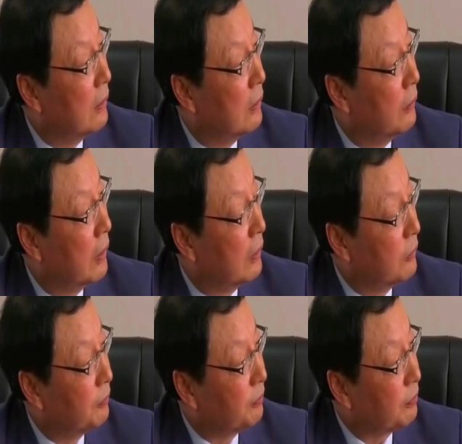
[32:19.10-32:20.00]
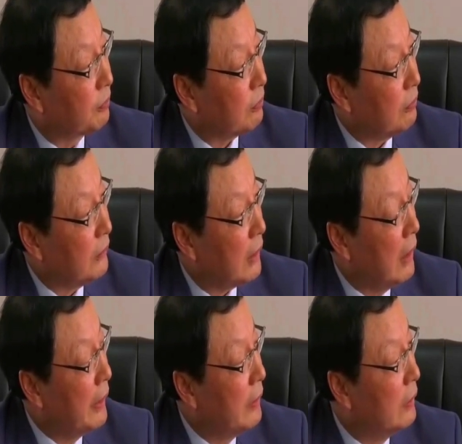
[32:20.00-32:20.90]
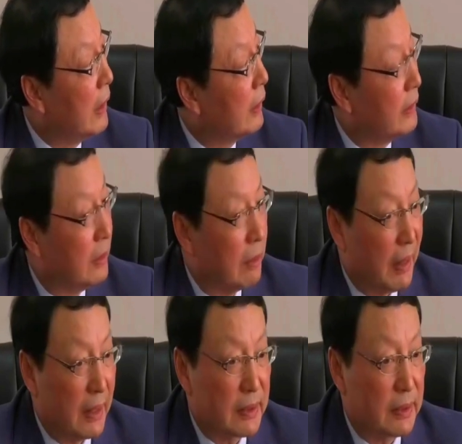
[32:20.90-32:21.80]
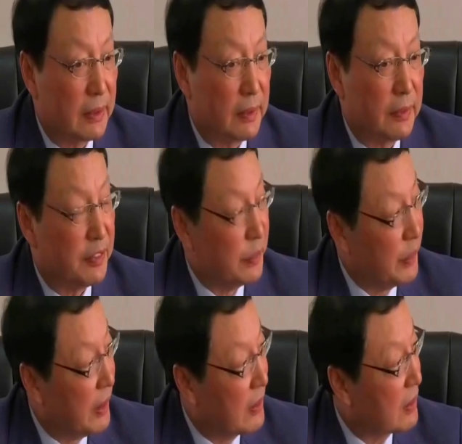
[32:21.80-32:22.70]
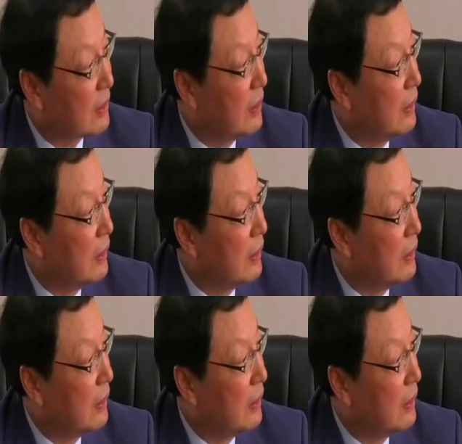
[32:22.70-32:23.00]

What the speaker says: well, I know that in the past few years,